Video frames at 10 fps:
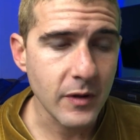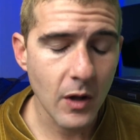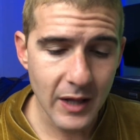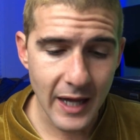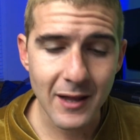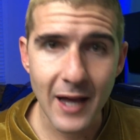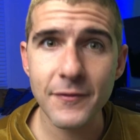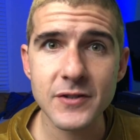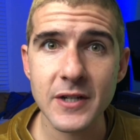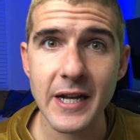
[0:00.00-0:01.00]
like life
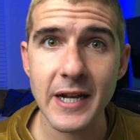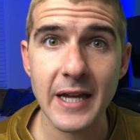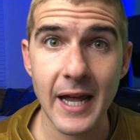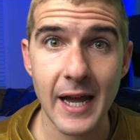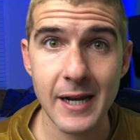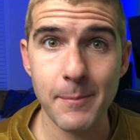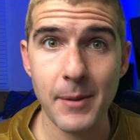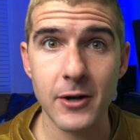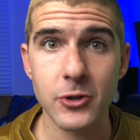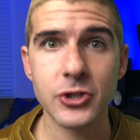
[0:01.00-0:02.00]
isn't going to get any
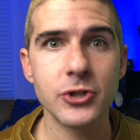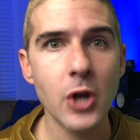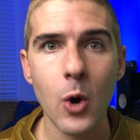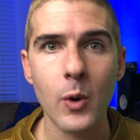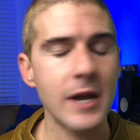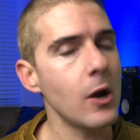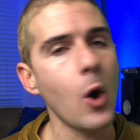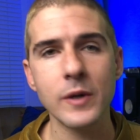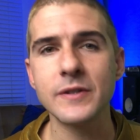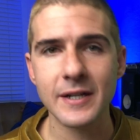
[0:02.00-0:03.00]
better, just know it
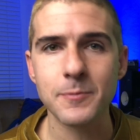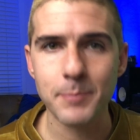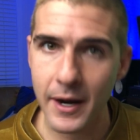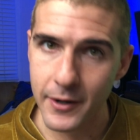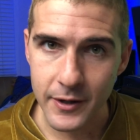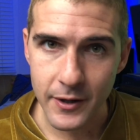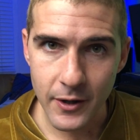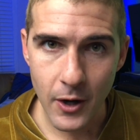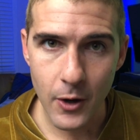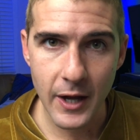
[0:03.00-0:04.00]
always gets better.
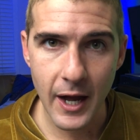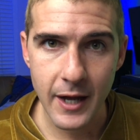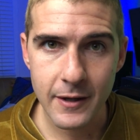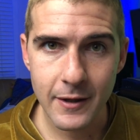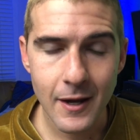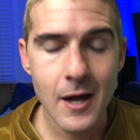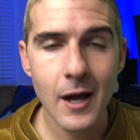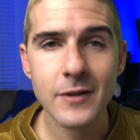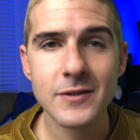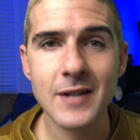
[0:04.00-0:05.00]
Okay?
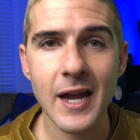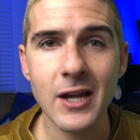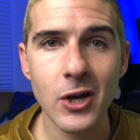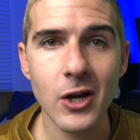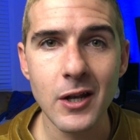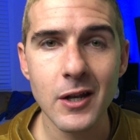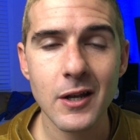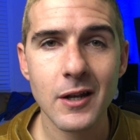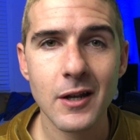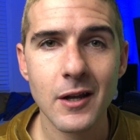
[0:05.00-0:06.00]
Stay good.
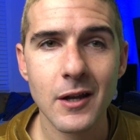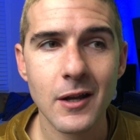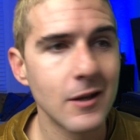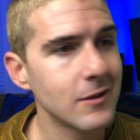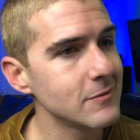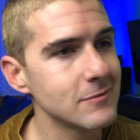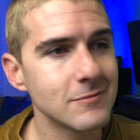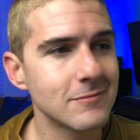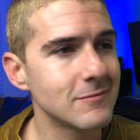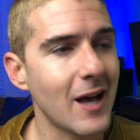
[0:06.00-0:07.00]

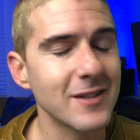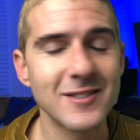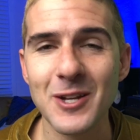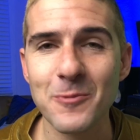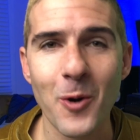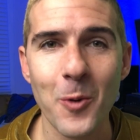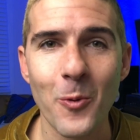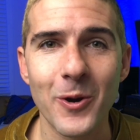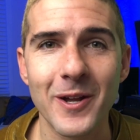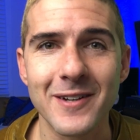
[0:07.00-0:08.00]
I'll see you tomorrow
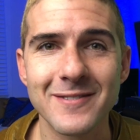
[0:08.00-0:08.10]
morning.